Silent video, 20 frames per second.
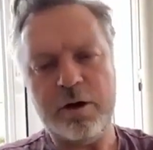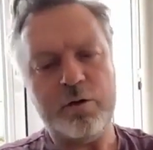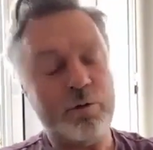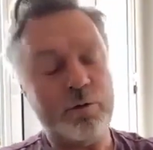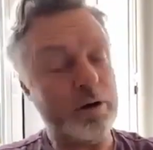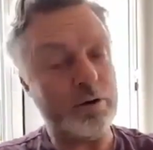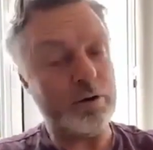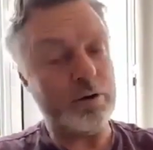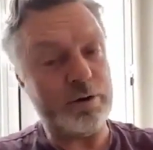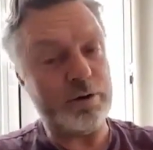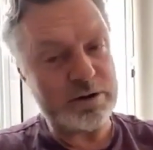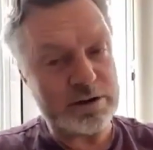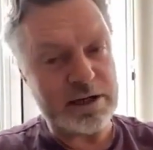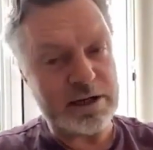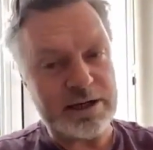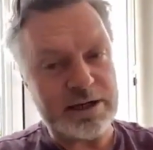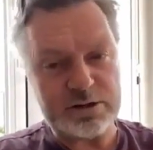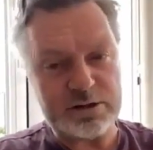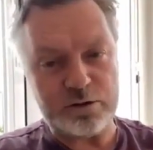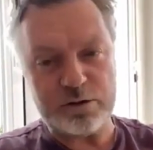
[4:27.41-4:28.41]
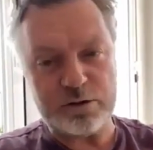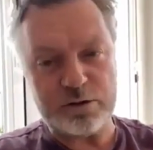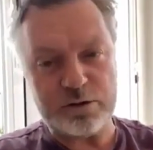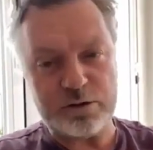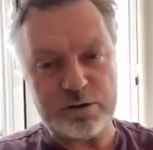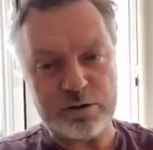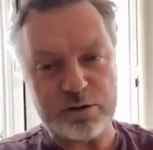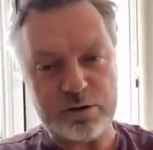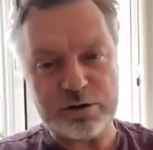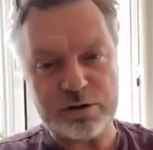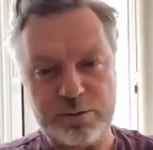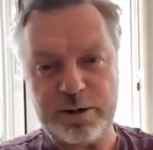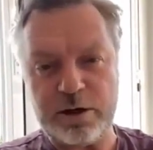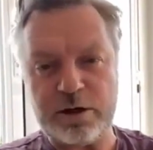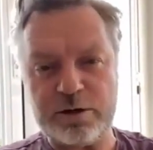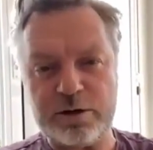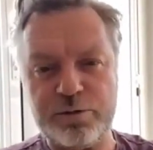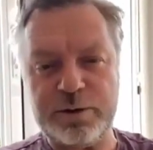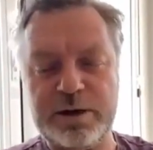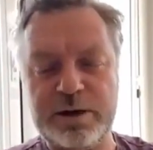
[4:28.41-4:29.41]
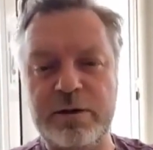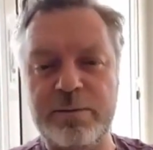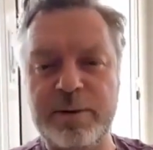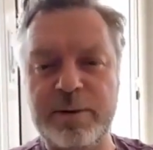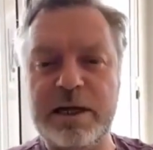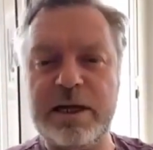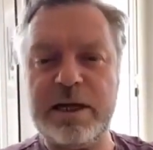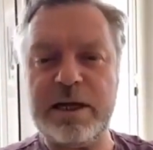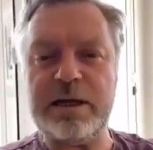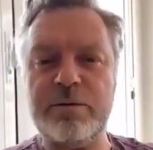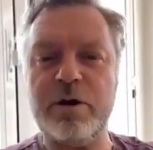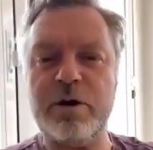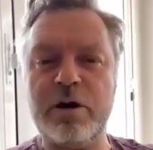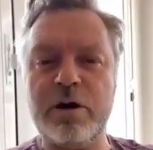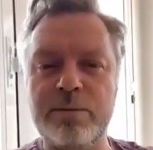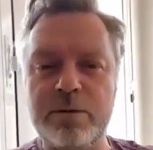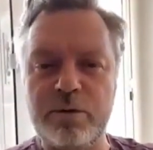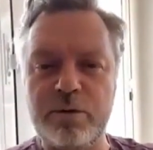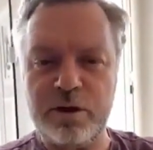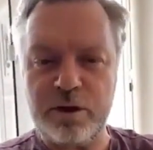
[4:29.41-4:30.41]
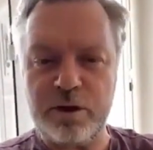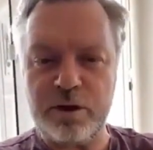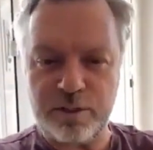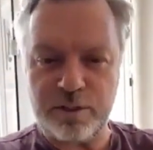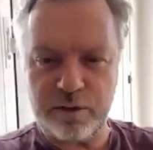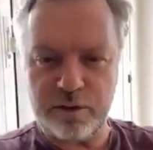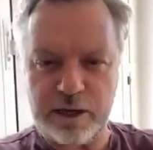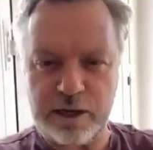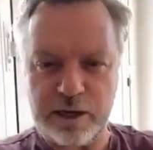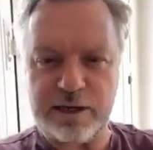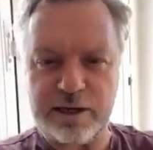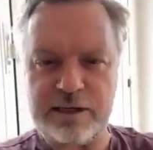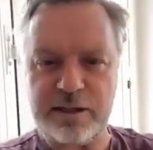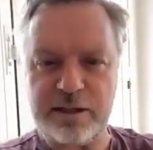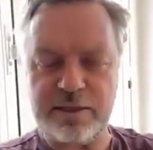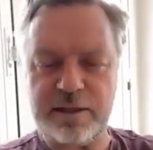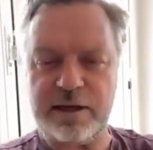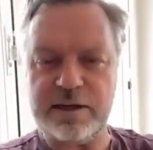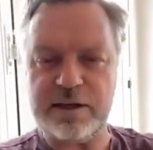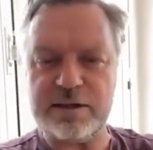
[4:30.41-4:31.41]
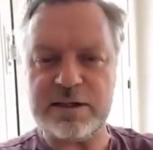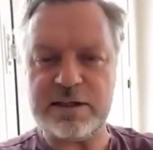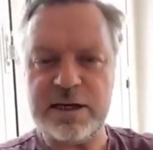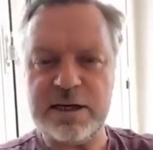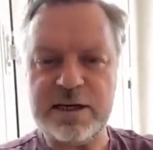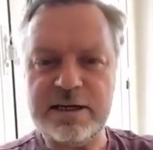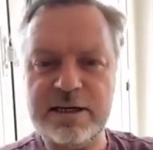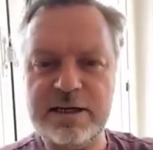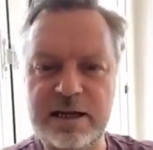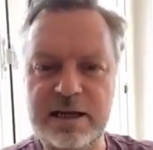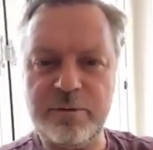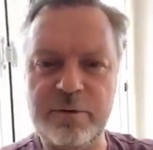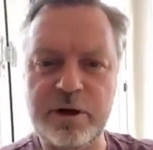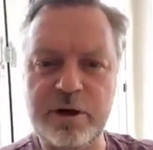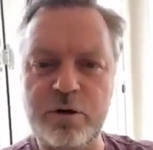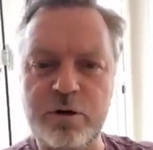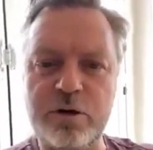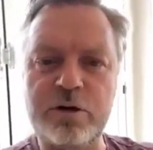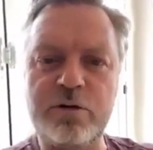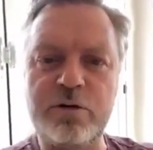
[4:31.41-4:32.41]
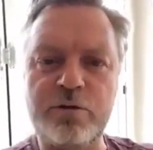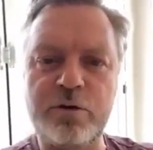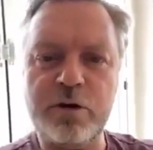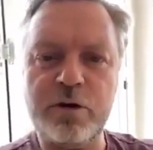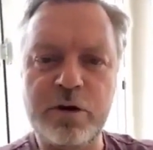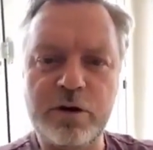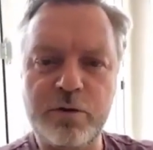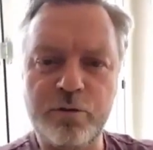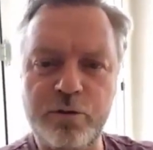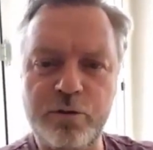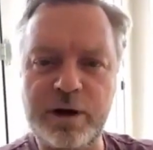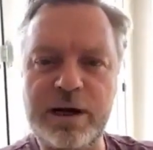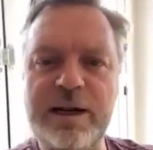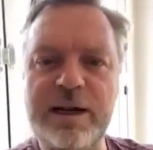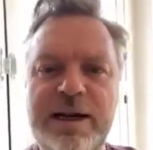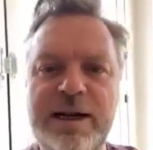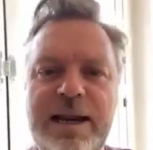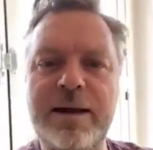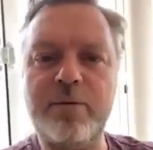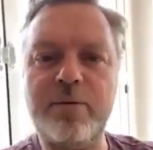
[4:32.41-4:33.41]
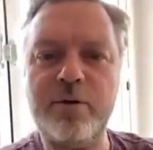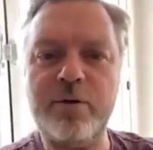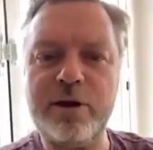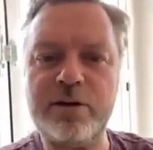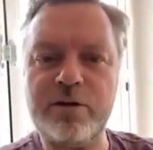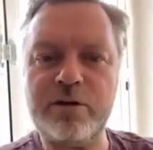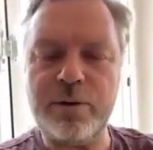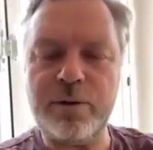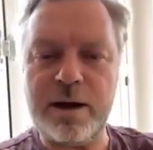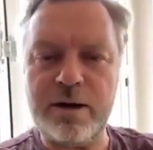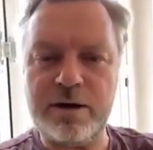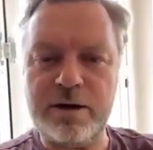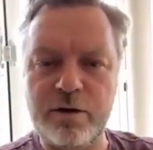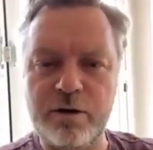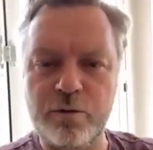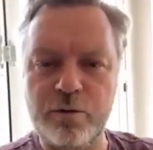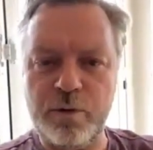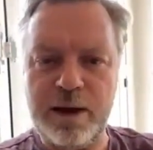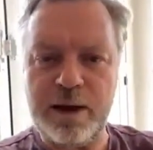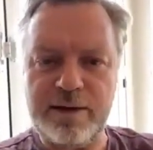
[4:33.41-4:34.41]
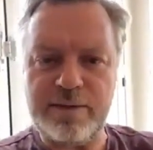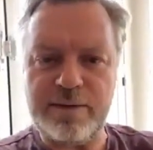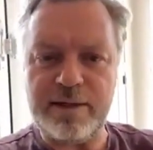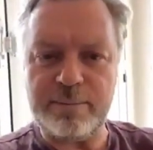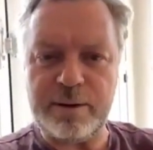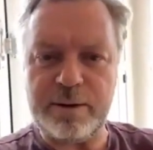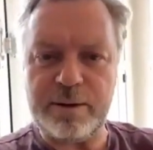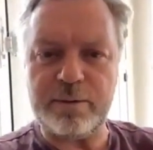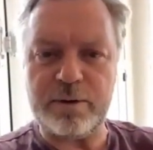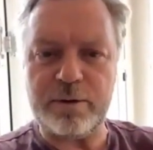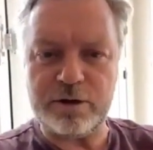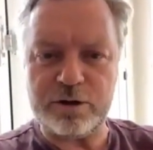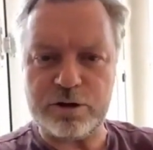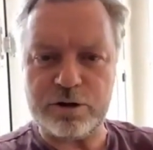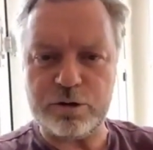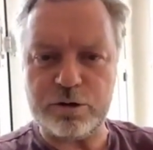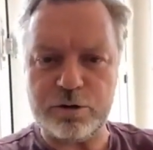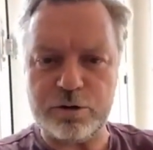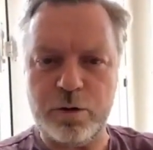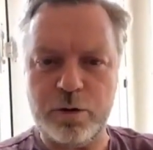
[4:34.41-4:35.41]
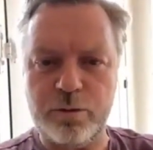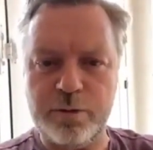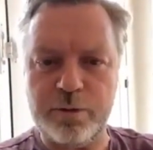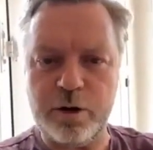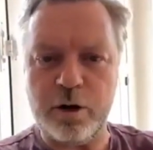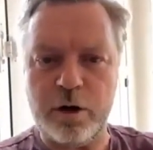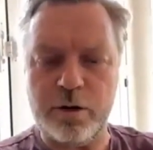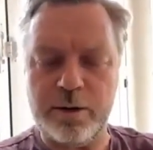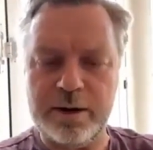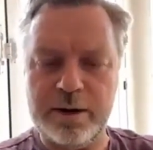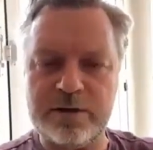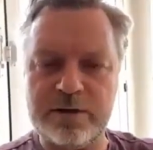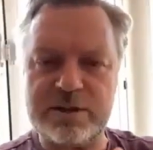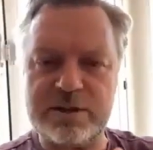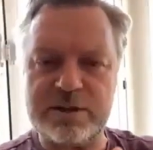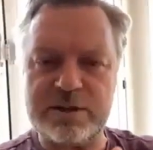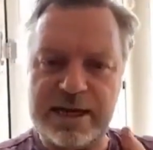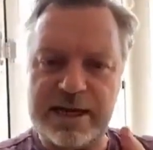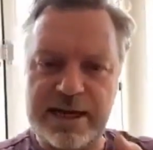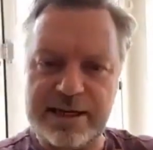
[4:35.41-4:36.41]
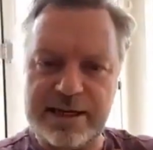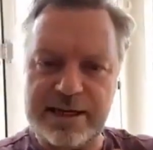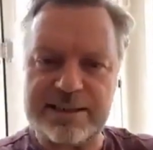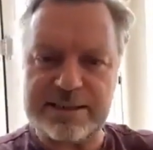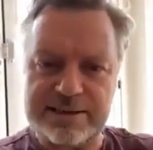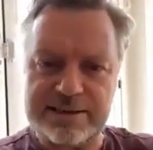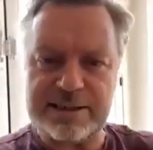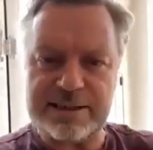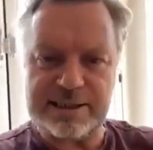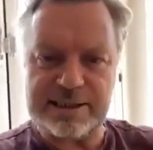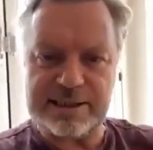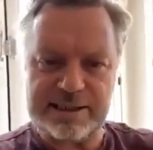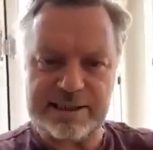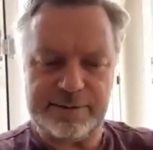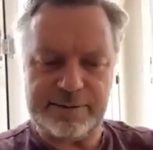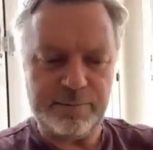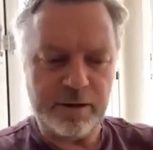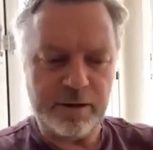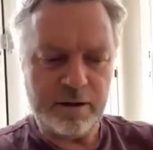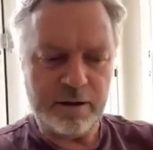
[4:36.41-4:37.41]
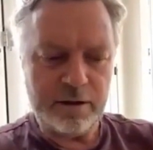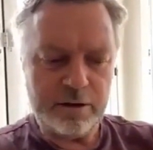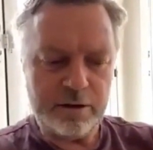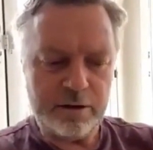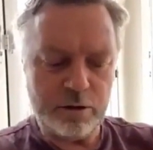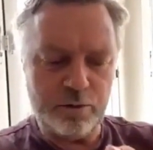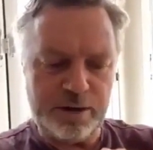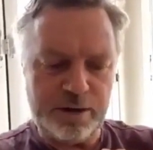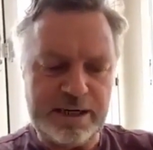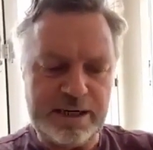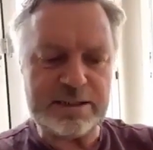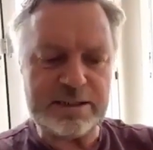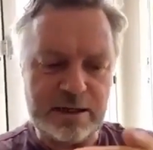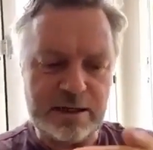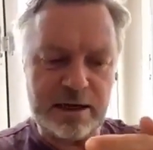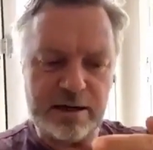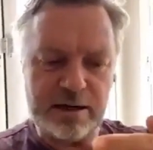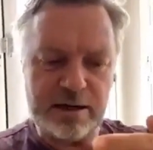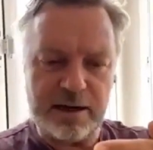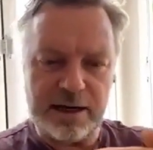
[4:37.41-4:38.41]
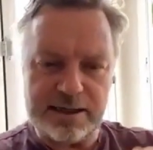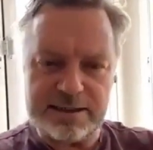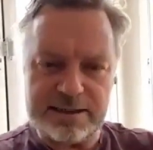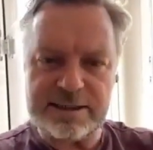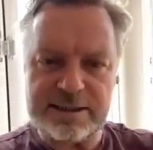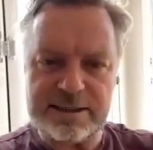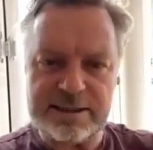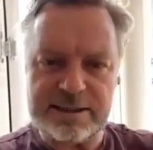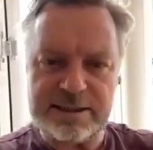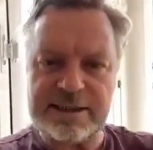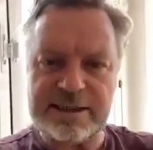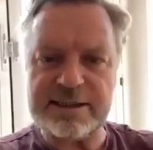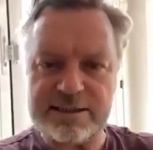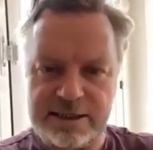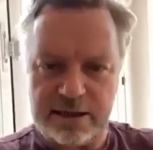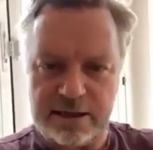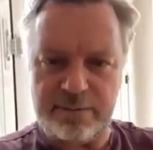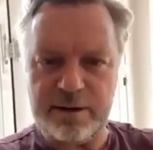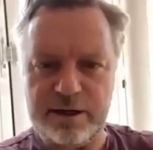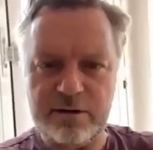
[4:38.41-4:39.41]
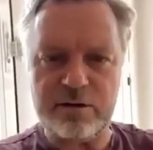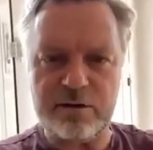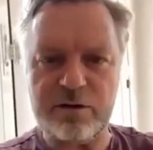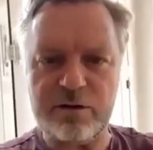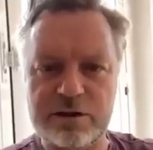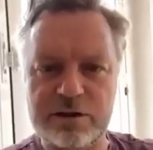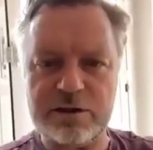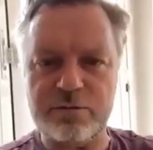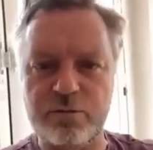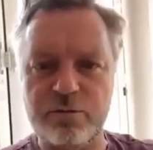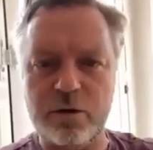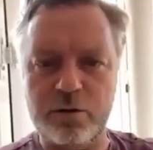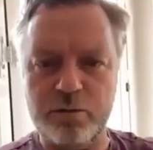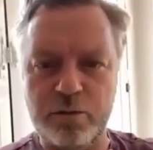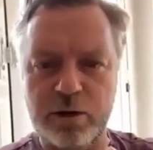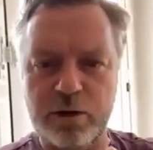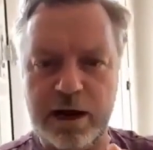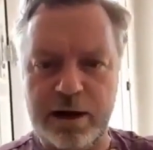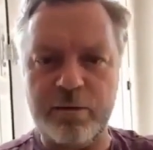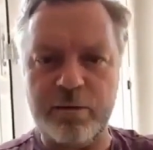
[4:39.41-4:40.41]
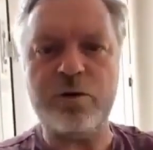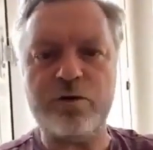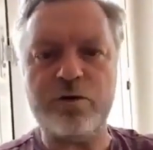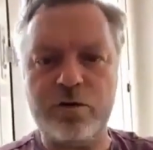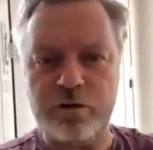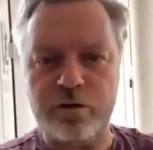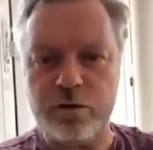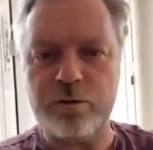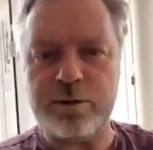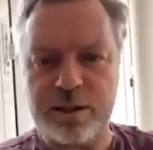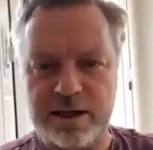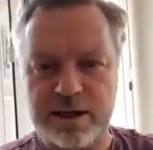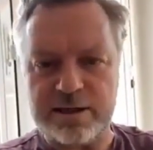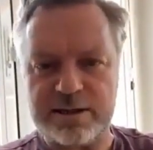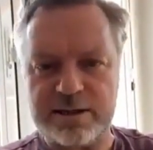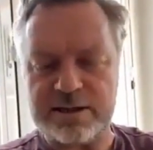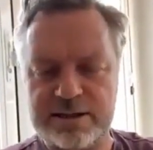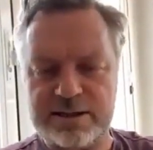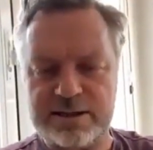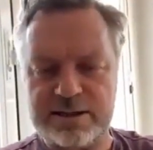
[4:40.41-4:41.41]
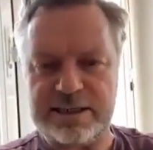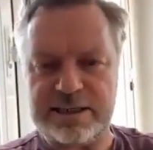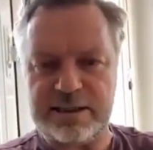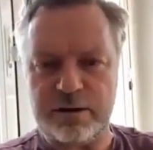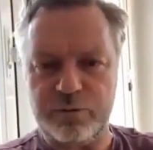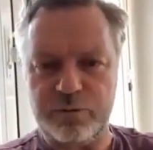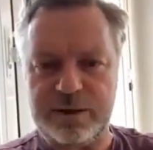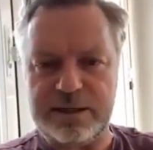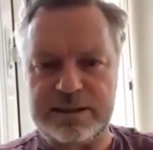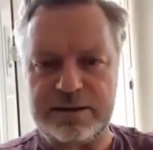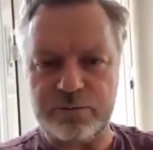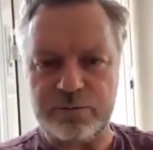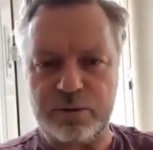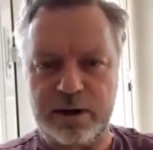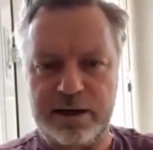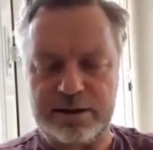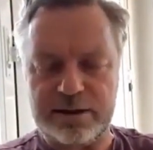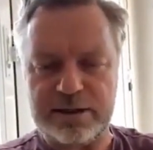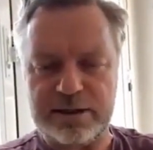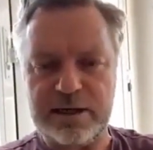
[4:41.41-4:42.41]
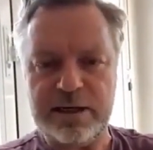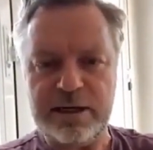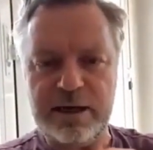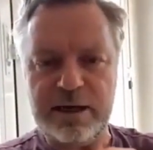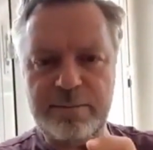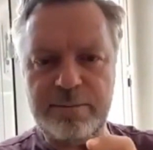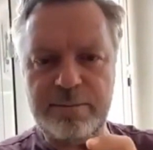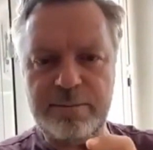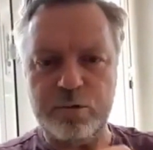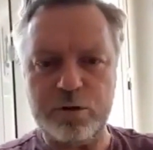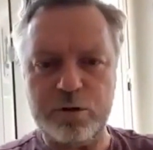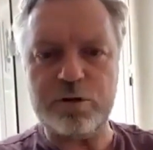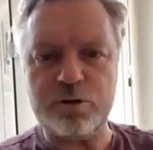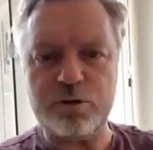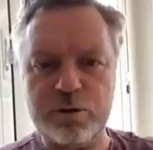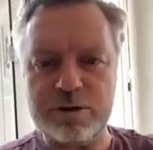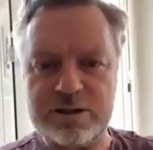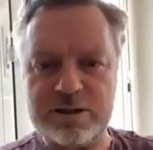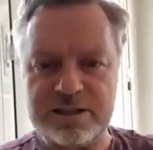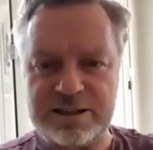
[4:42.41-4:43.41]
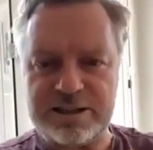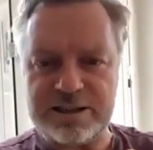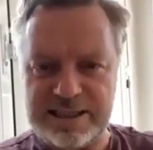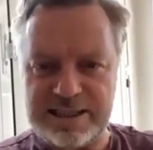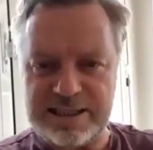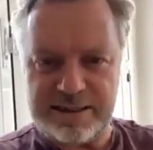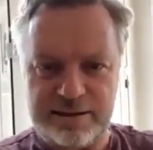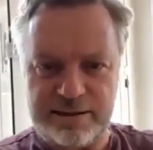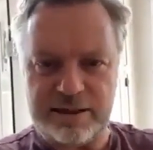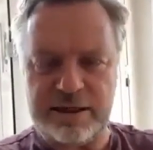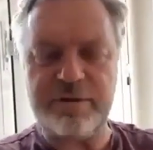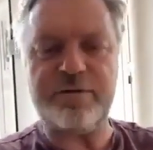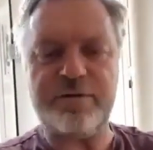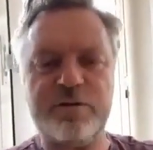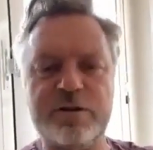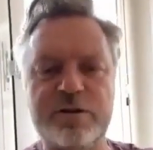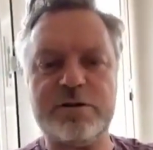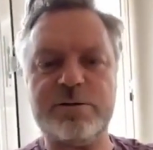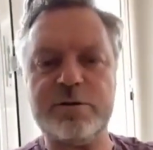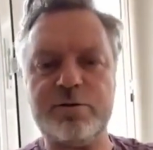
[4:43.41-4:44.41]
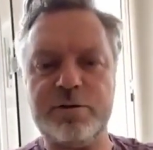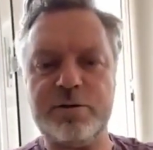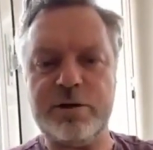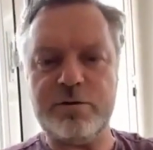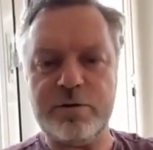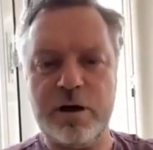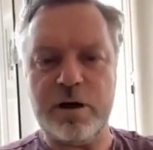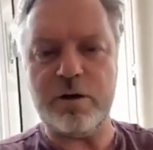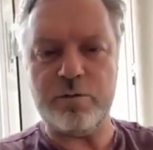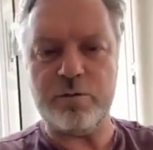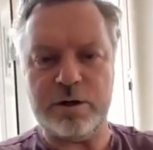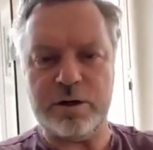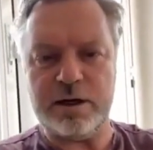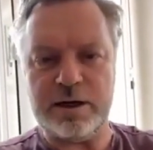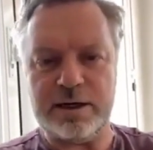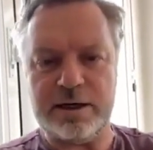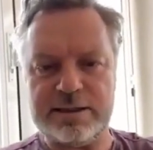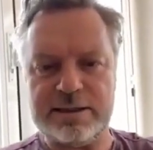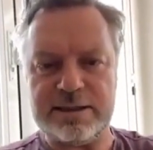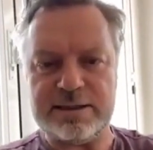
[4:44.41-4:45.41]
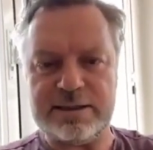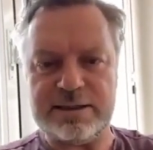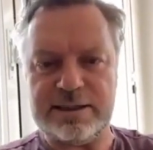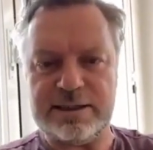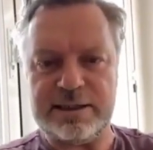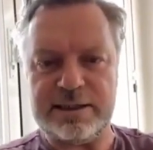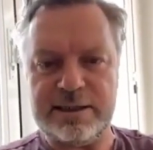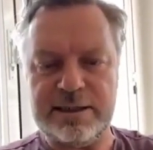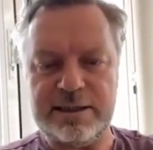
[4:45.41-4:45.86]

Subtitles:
We criticize also because we, at the beginning, were communicating things that we couldn't really elaborate around in a way that people understood what we are. And ICT, the reason ICT is coming into this and what I want to do with ICT, and the reason why it's important to understand the difference between Crowd One and ICT,